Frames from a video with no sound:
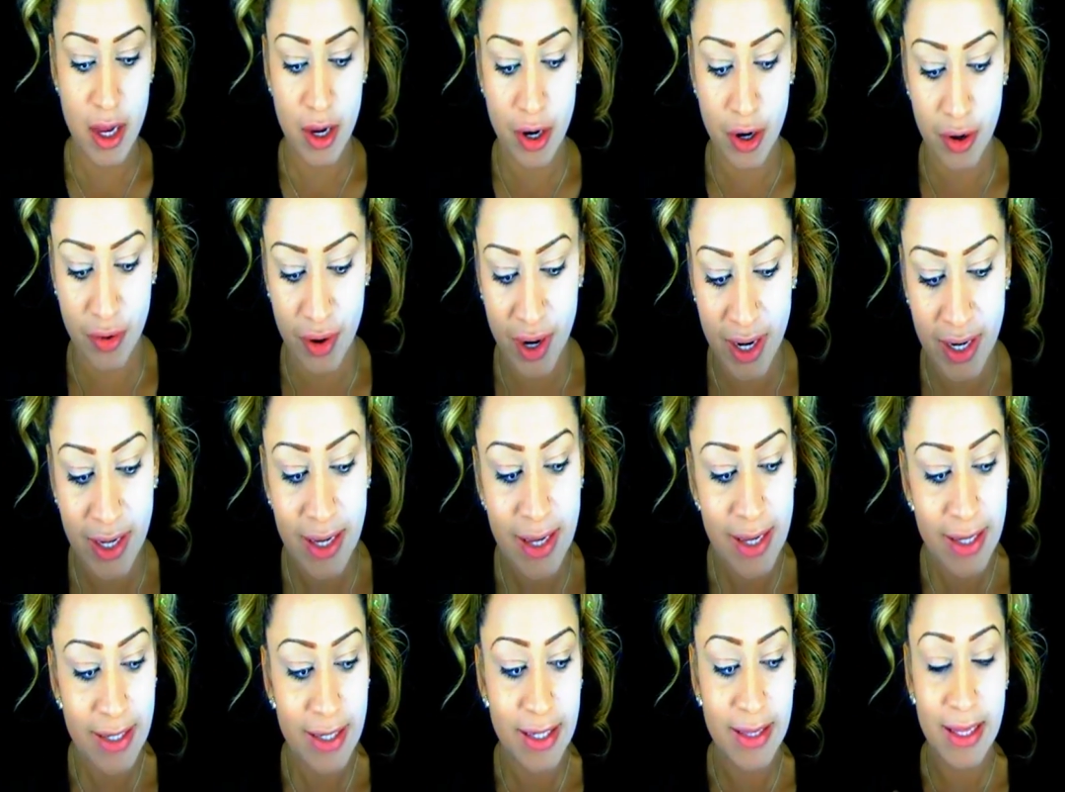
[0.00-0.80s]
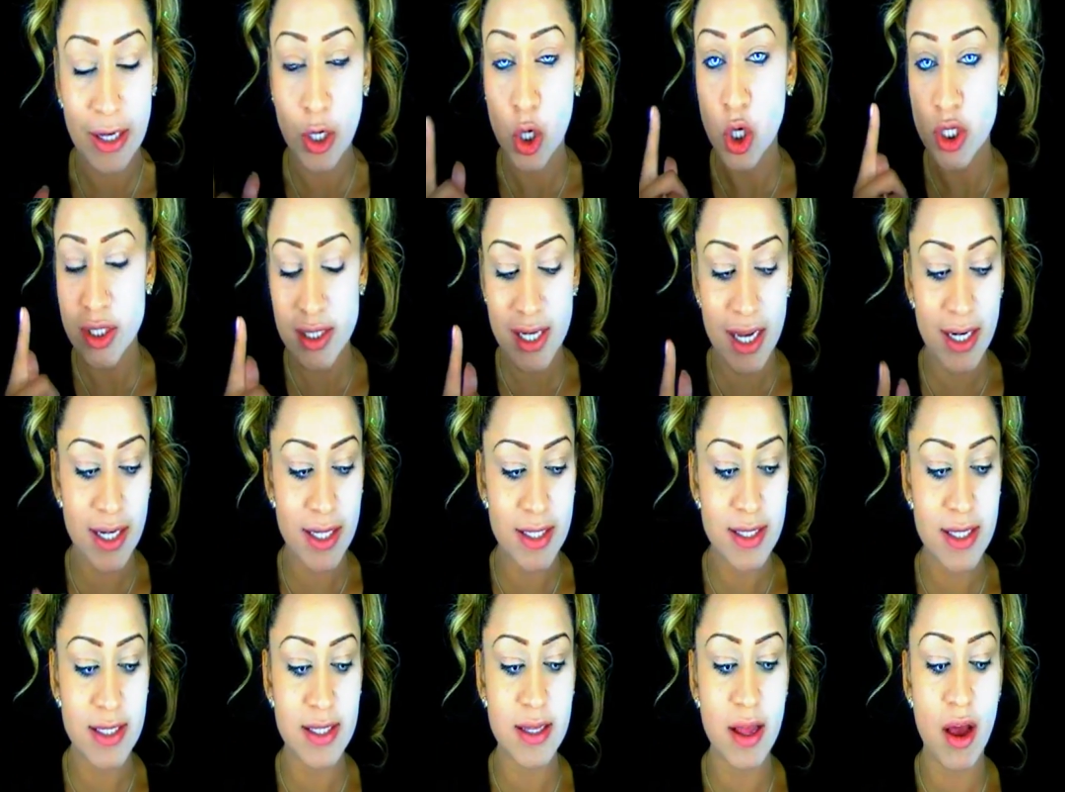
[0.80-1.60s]
Alright, now the contact
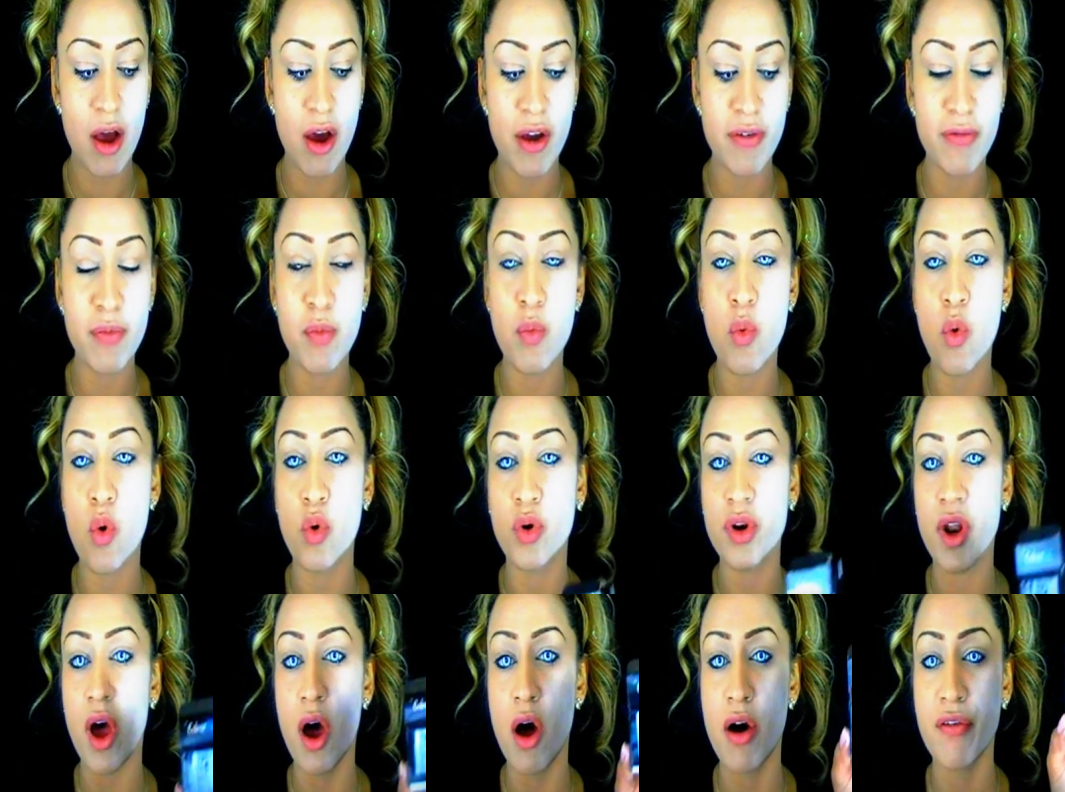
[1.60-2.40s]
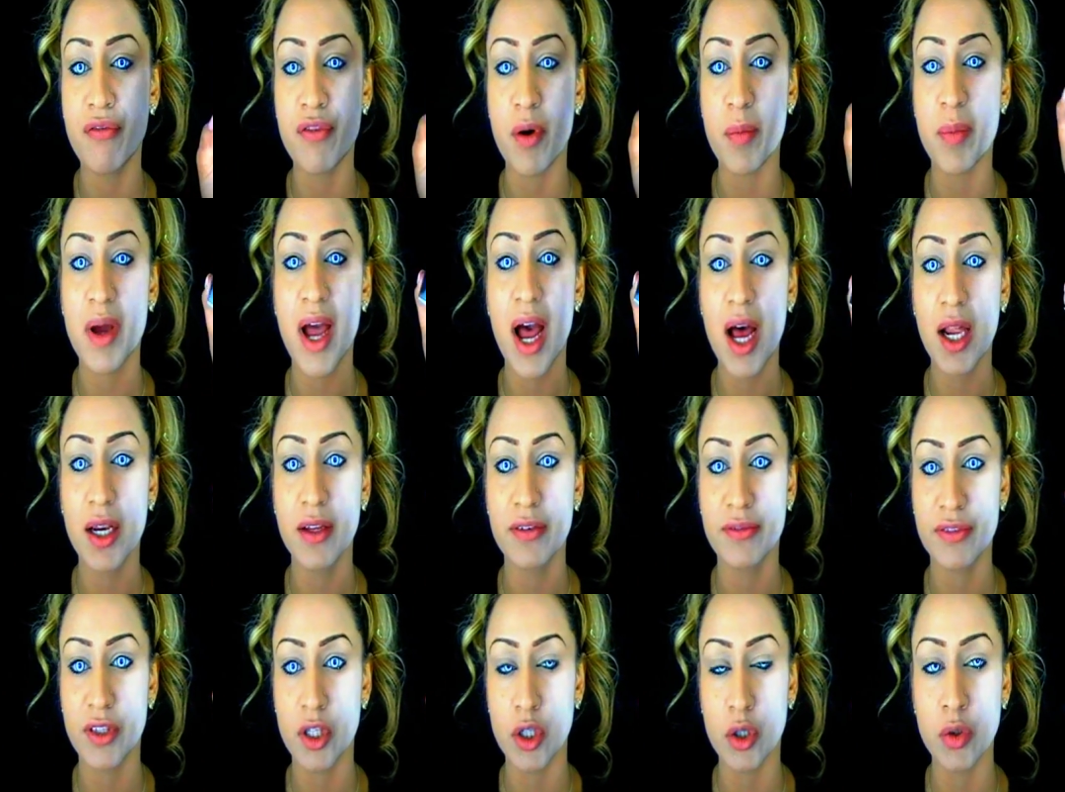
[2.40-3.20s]
lenses that I've worn are from
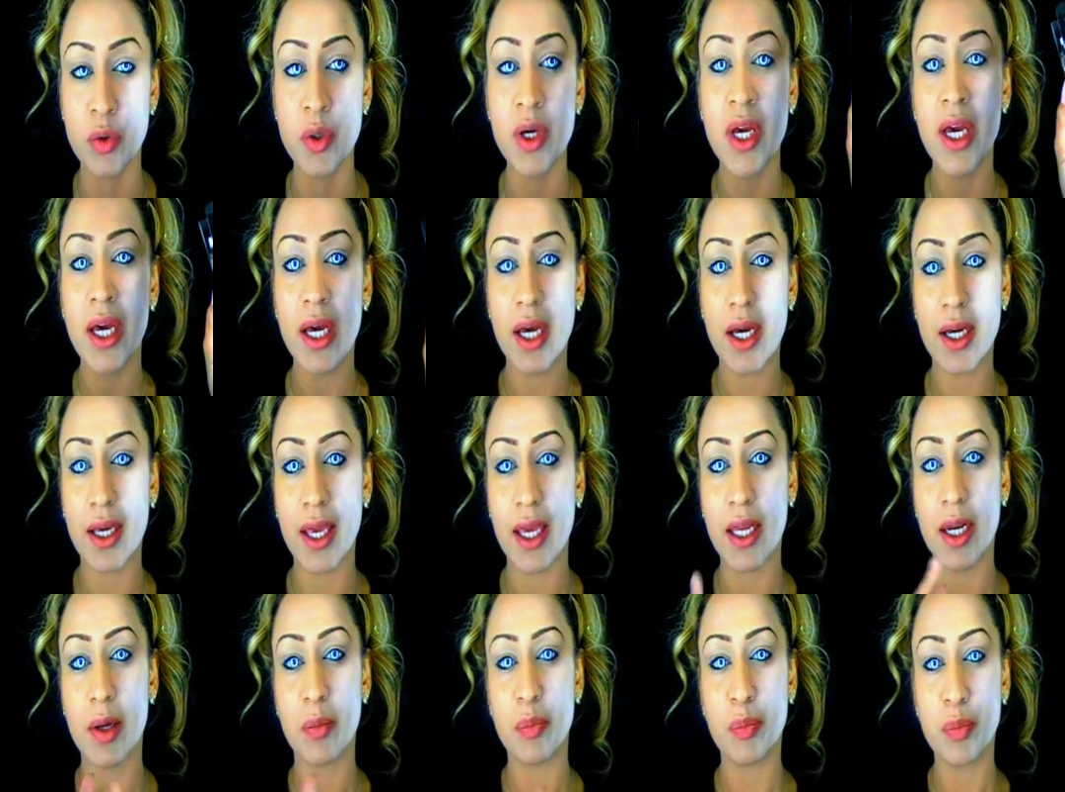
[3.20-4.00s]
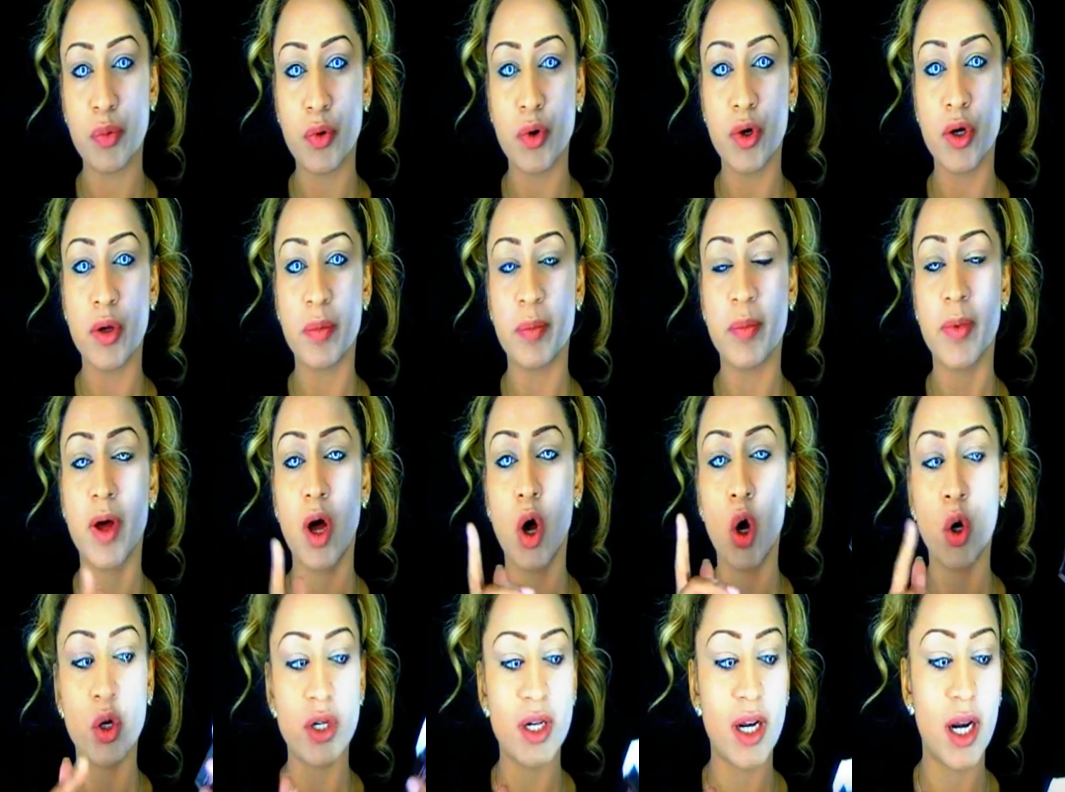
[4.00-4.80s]
ColorVue, okay, and I bought them
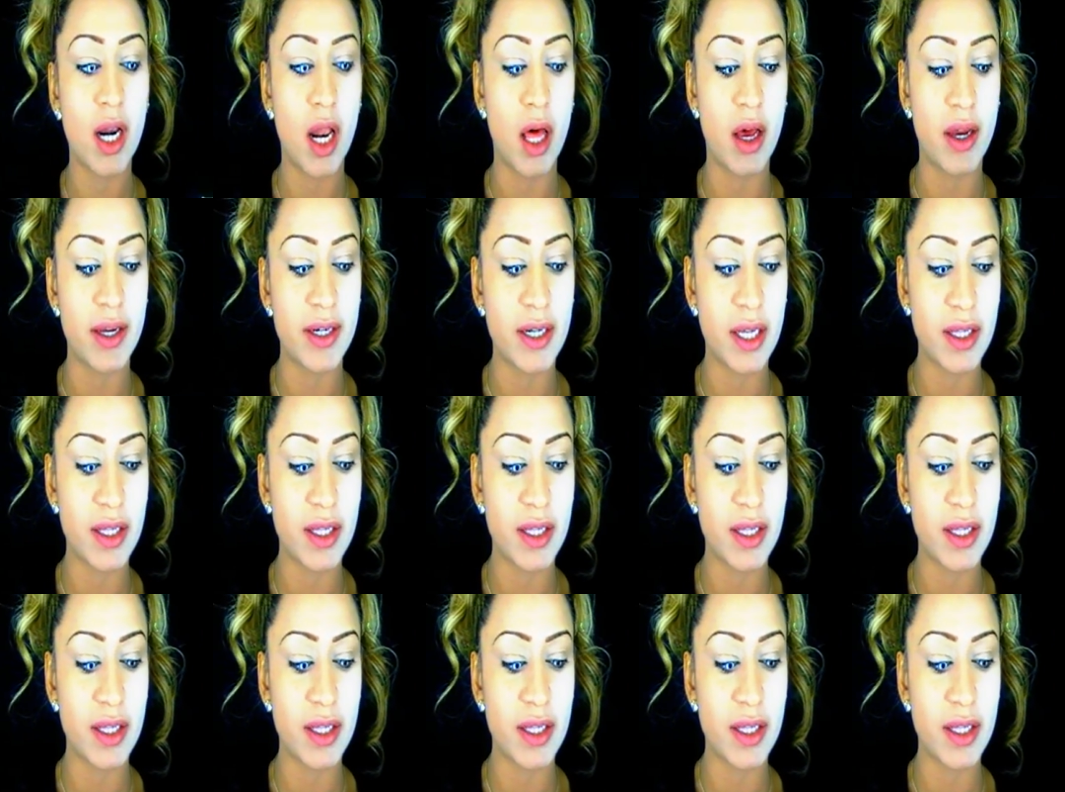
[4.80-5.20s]
online.